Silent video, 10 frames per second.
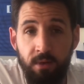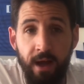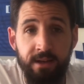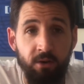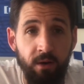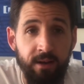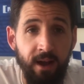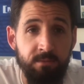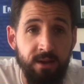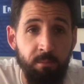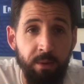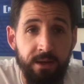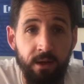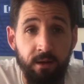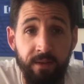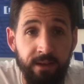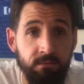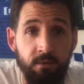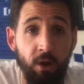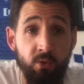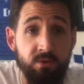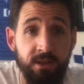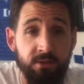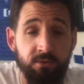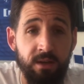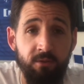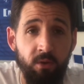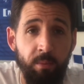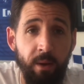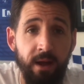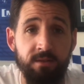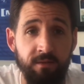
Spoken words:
8-9 games unbeaten and then lose 6 or 7 on the bounce.